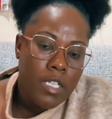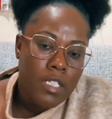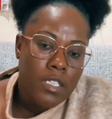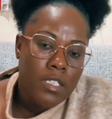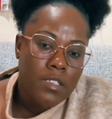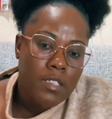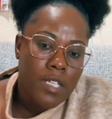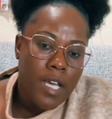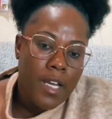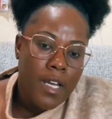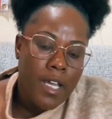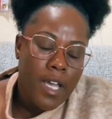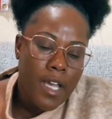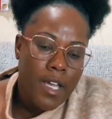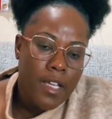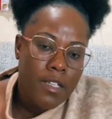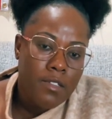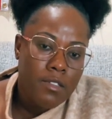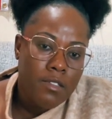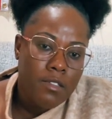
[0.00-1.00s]
and his dad
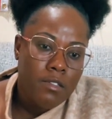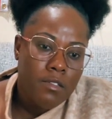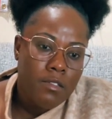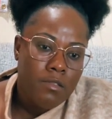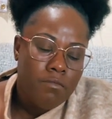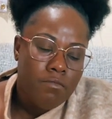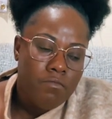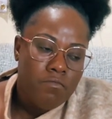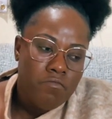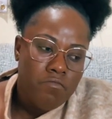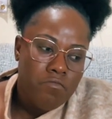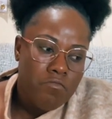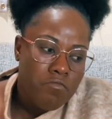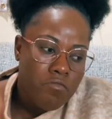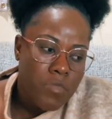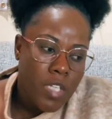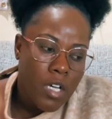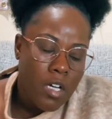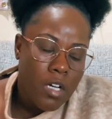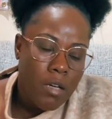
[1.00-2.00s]
has
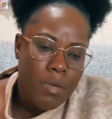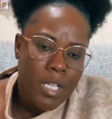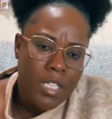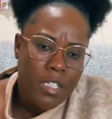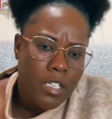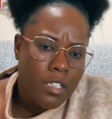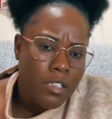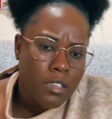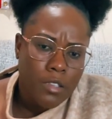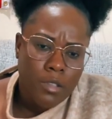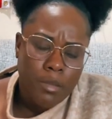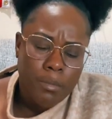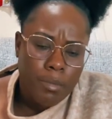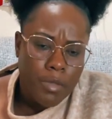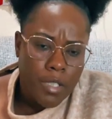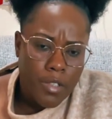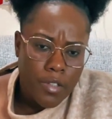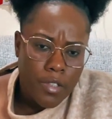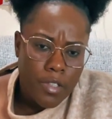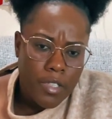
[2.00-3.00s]
um, I think a
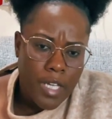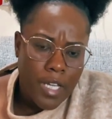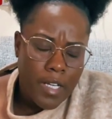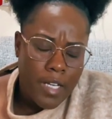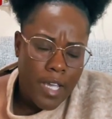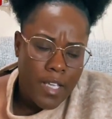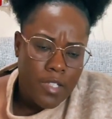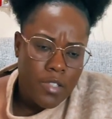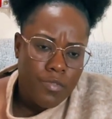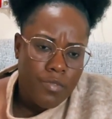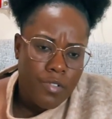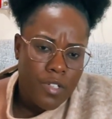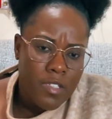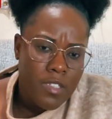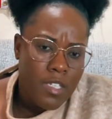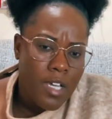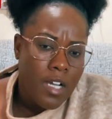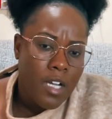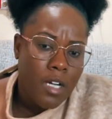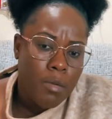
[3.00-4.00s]
little brother that has
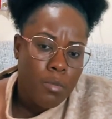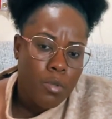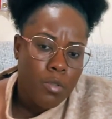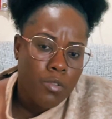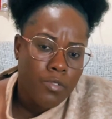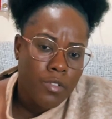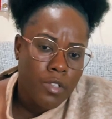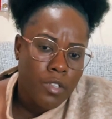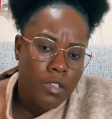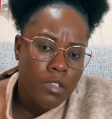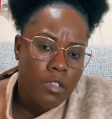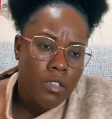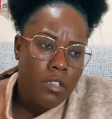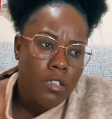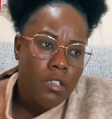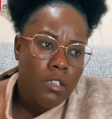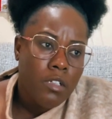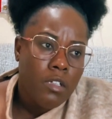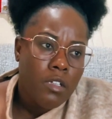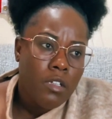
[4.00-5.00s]
friends that come over,
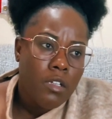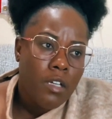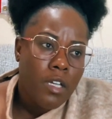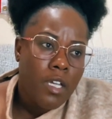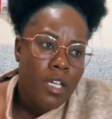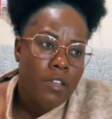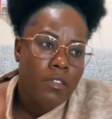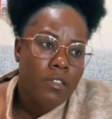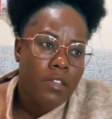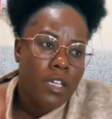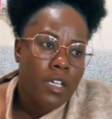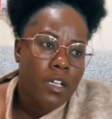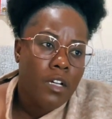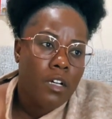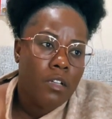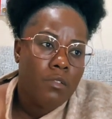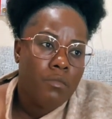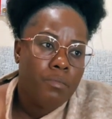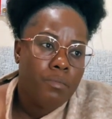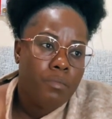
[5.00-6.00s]
and
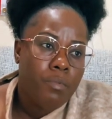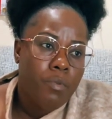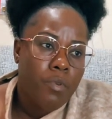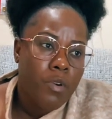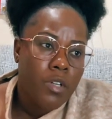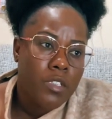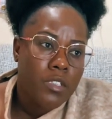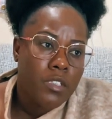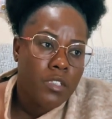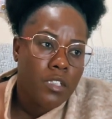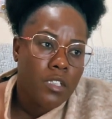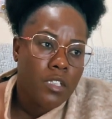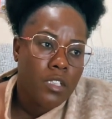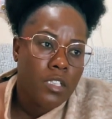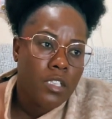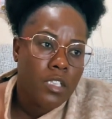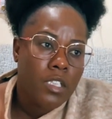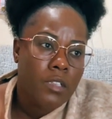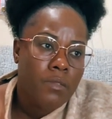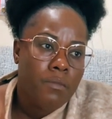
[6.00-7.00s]
they
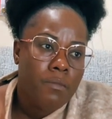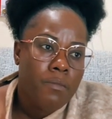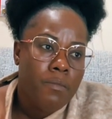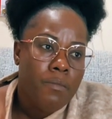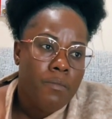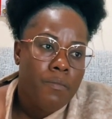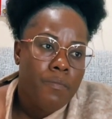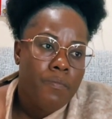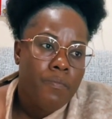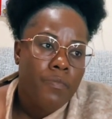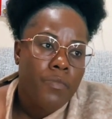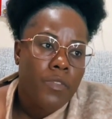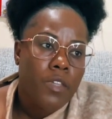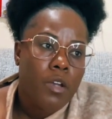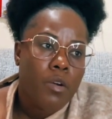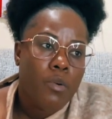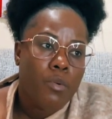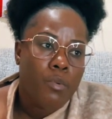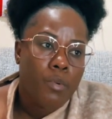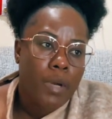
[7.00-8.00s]
unfortunately
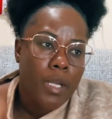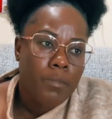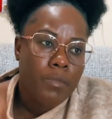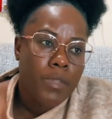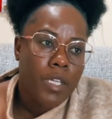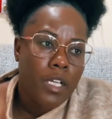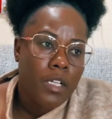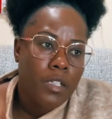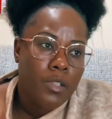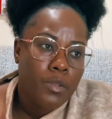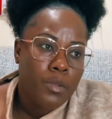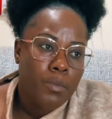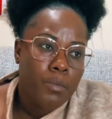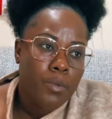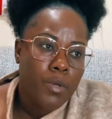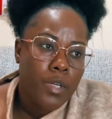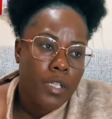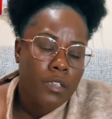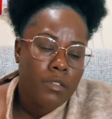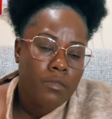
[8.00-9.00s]
raped that little
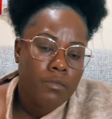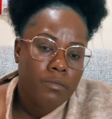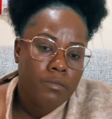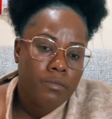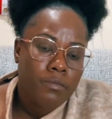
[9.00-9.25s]
boy.